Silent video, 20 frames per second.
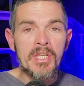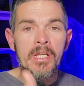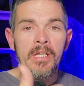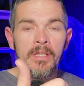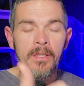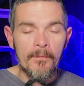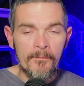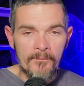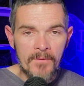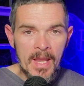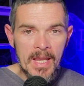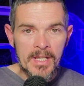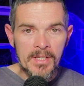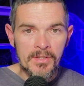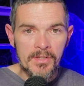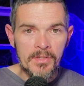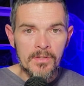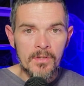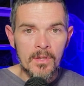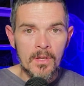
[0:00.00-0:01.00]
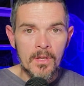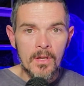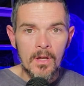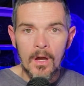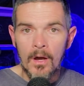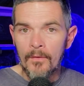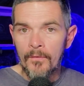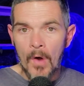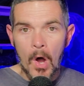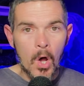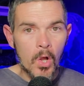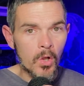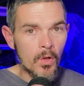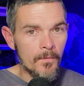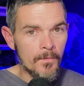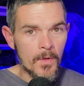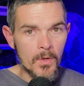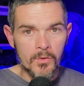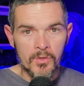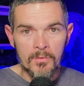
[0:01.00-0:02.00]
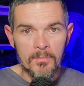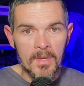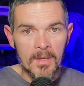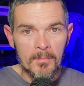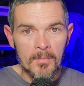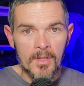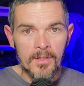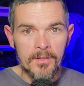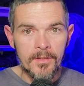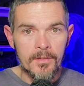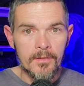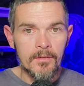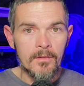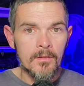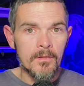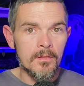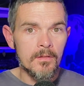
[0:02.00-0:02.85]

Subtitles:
in the face of all of those amendments.